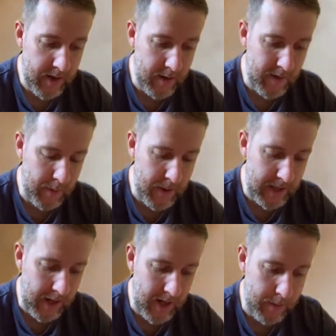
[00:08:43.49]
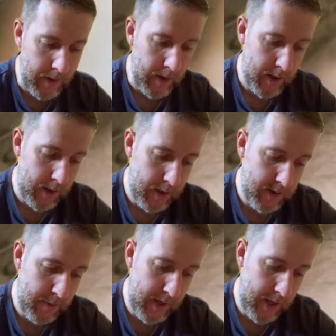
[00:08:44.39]
I don't know if you can pick that up.
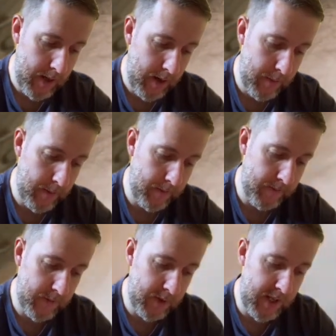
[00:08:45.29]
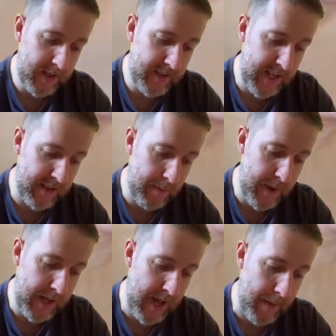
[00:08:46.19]
Is it picking it up? So you can see there's a
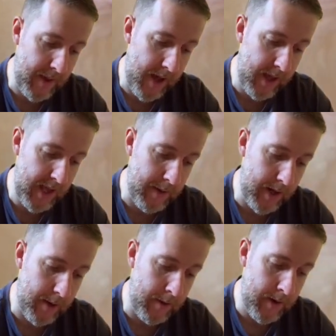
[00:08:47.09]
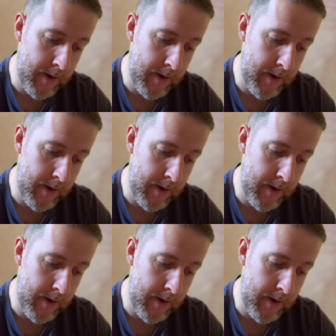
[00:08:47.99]
big gap there. There we go.